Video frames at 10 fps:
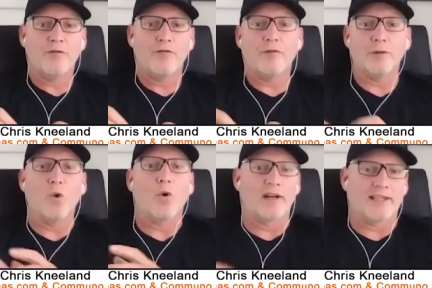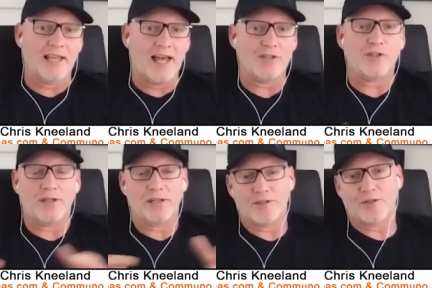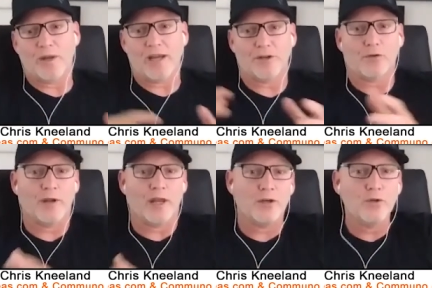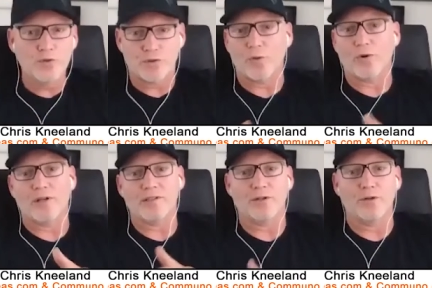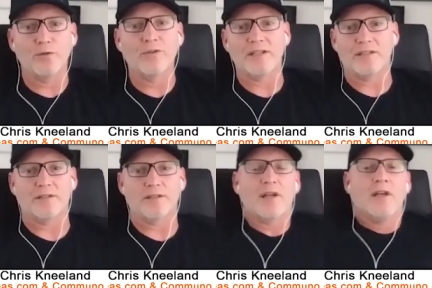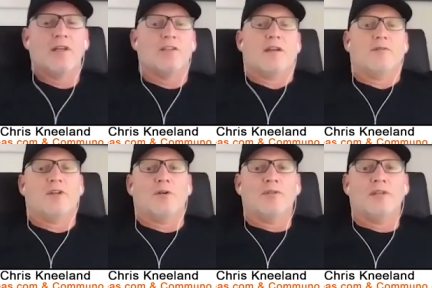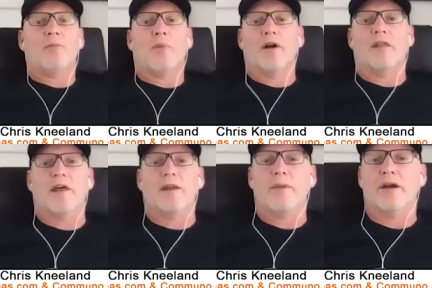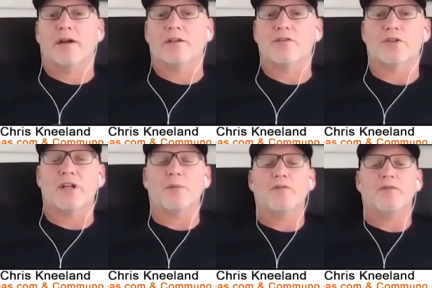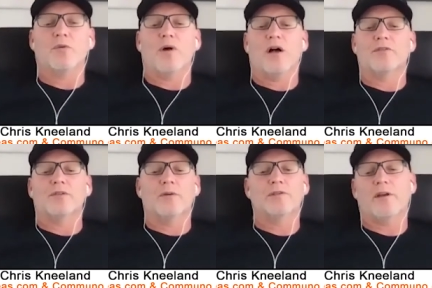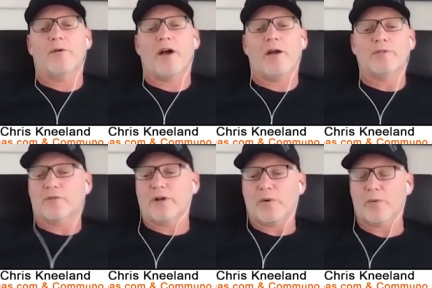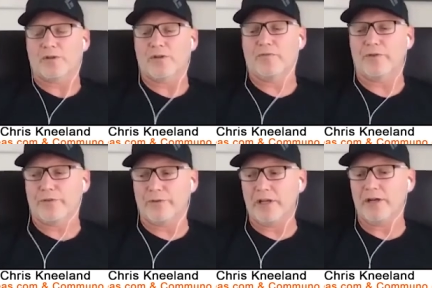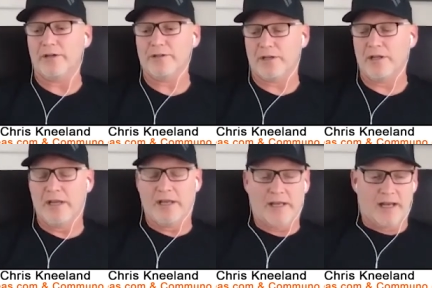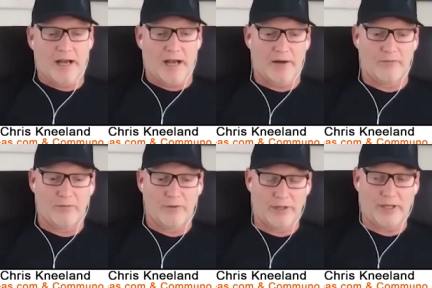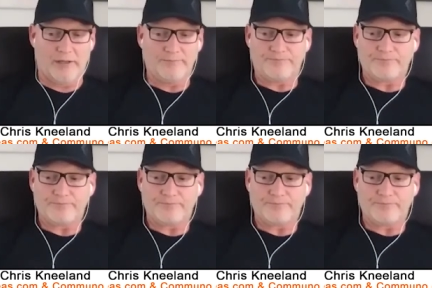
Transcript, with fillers: lore and legend, and so we had to create new stories and new reasons to take part of that American dream, if you will. So it was a great. We worked with them for 3 years, and really,